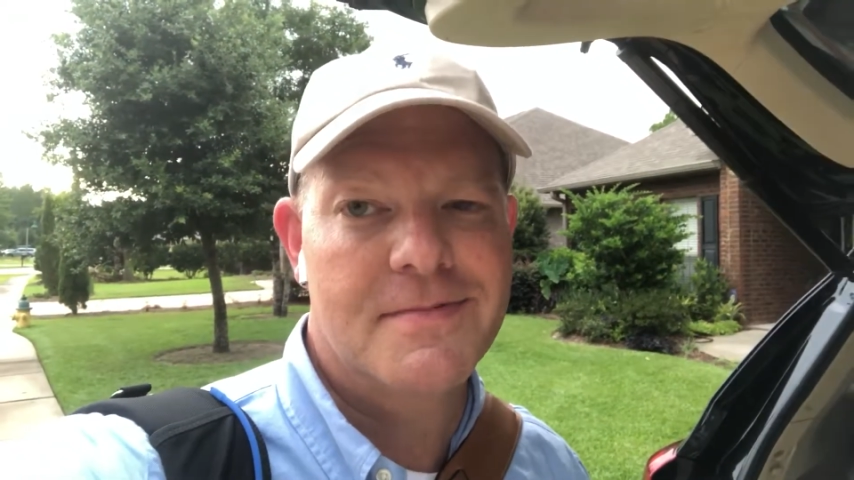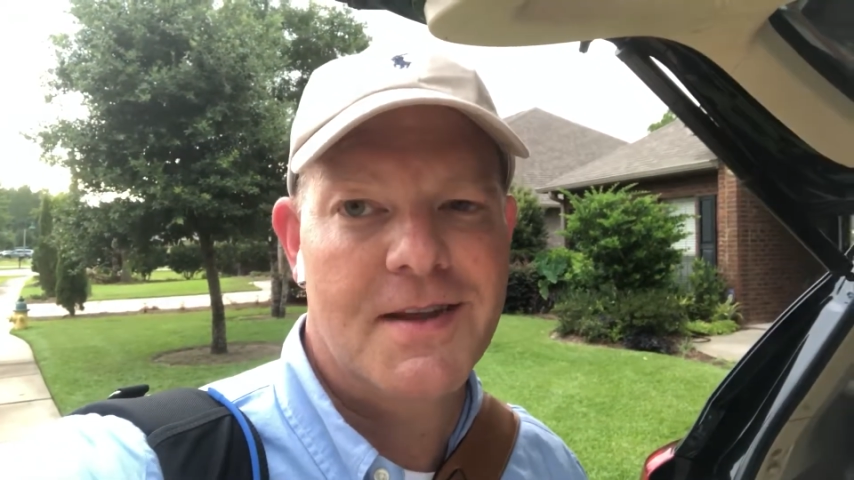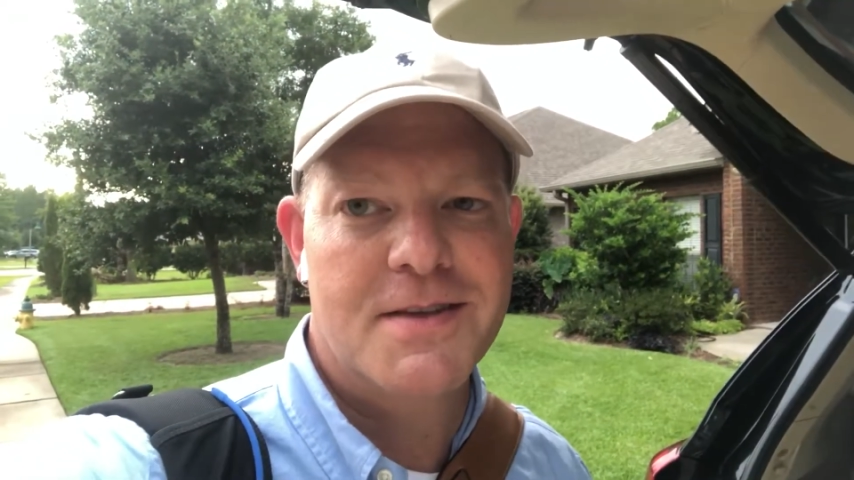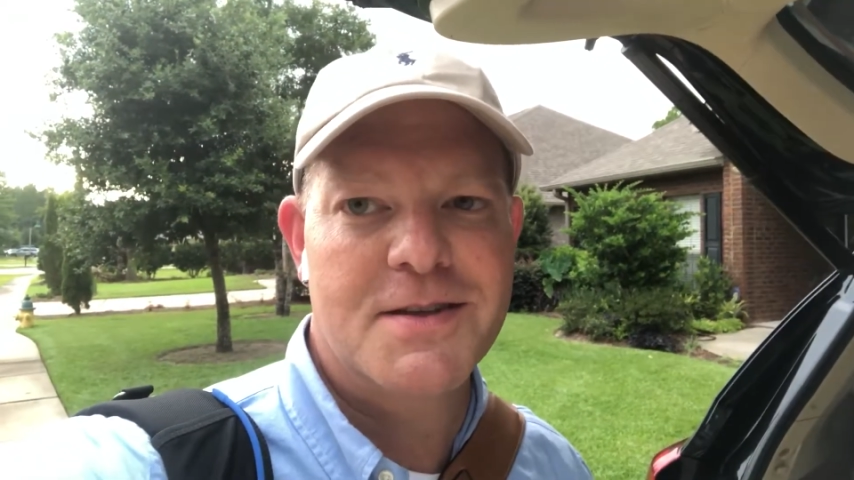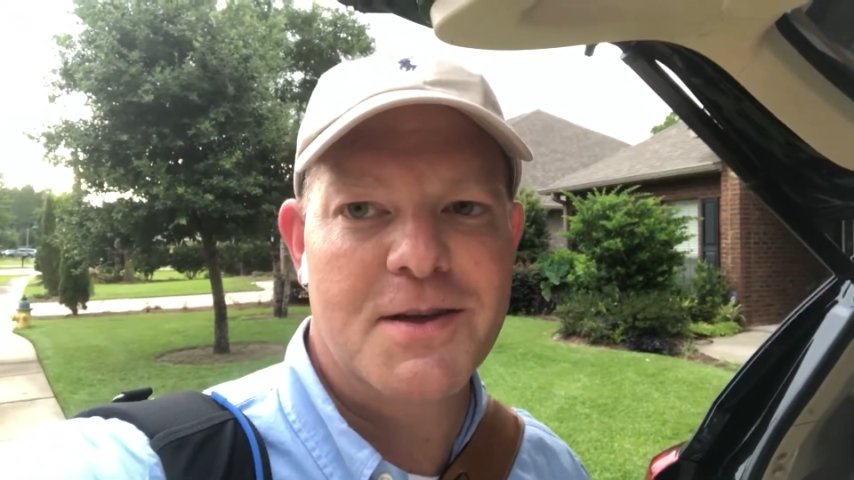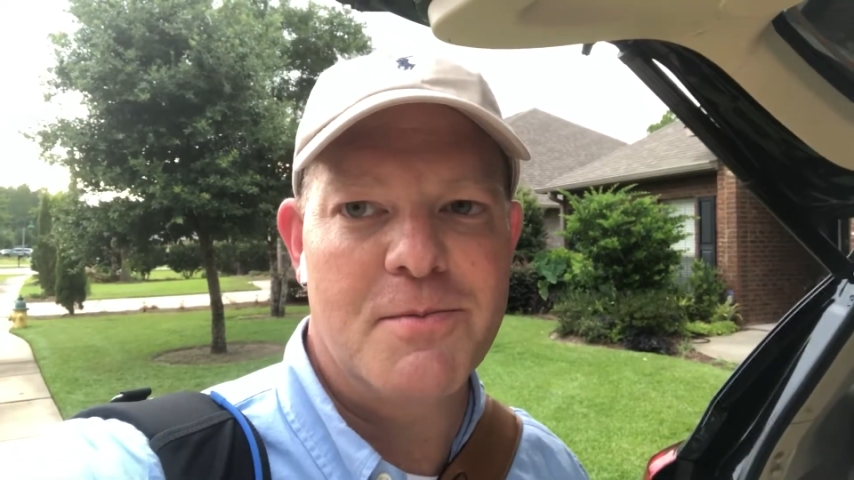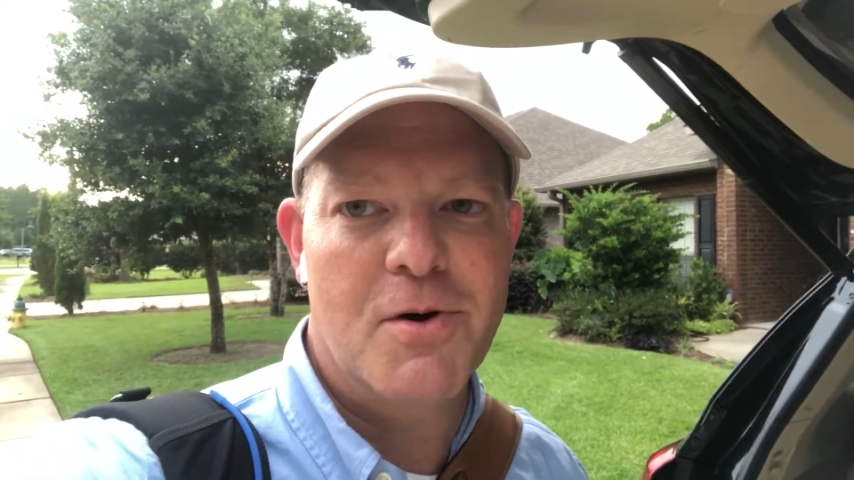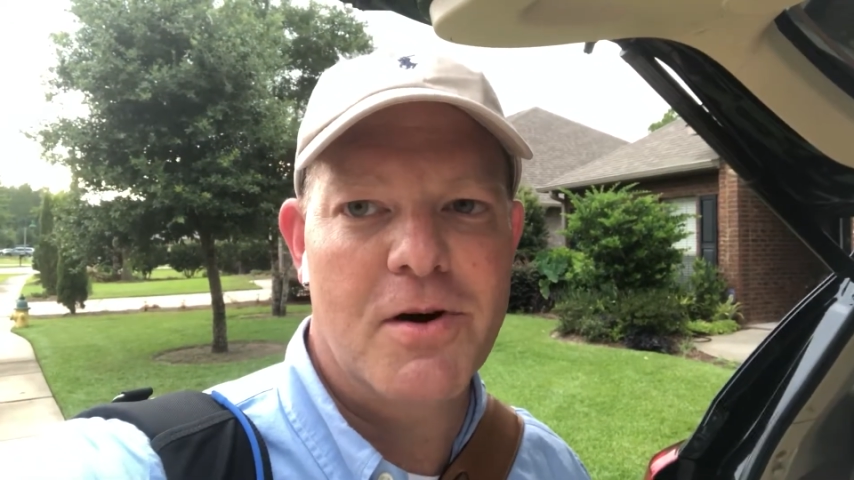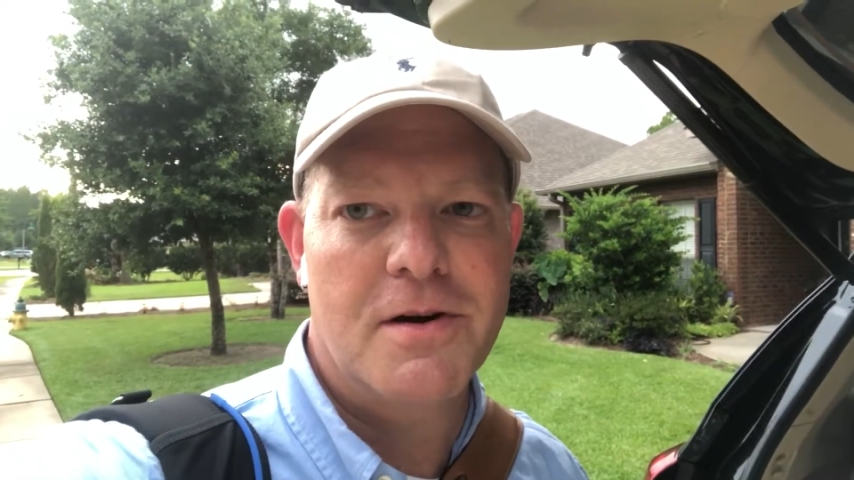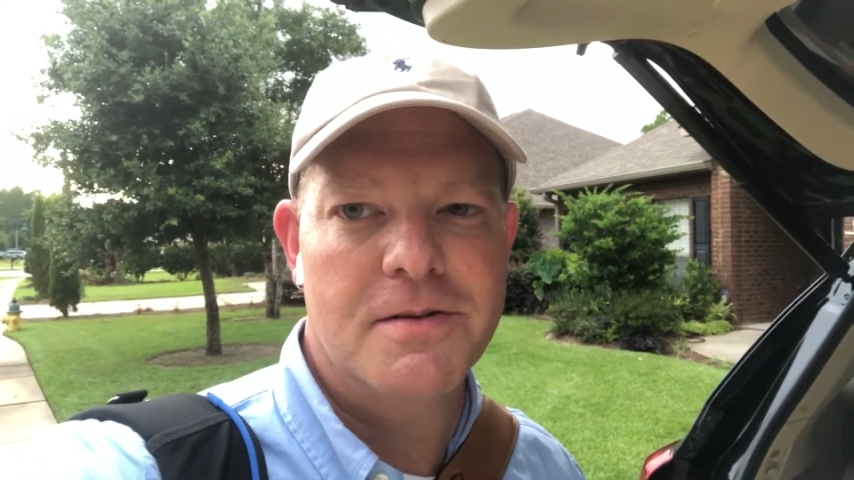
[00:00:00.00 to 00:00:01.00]
I'll see you
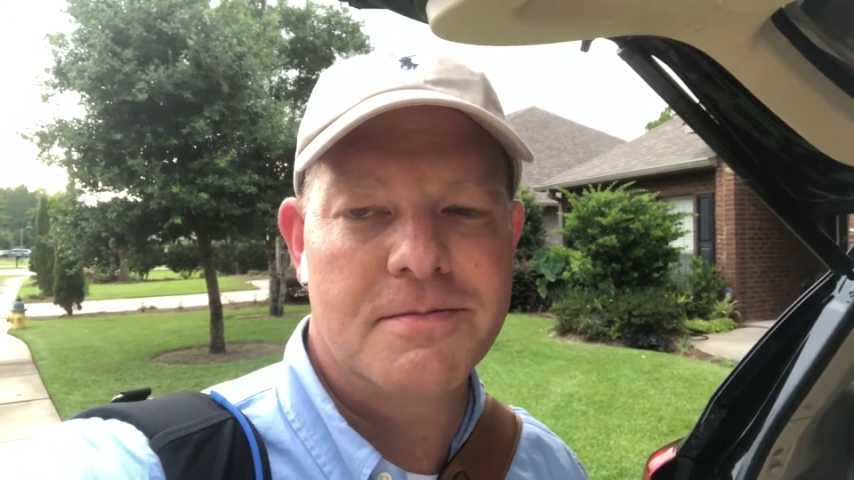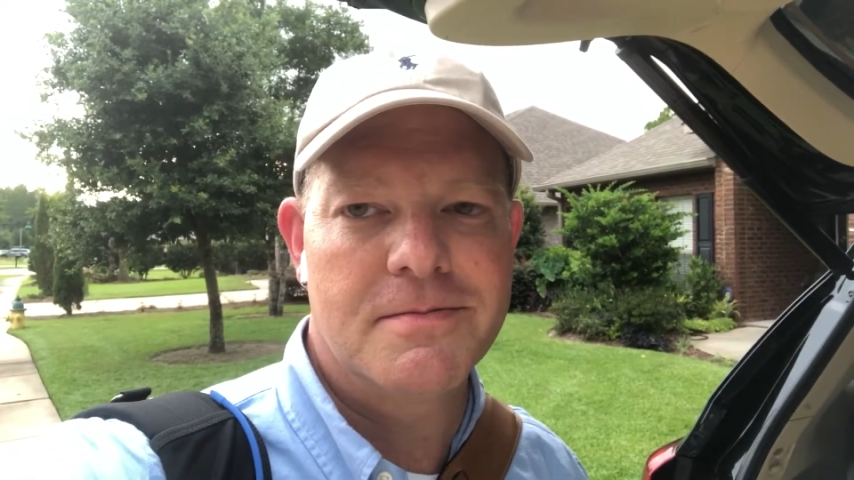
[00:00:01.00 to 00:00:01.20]
tomorrow.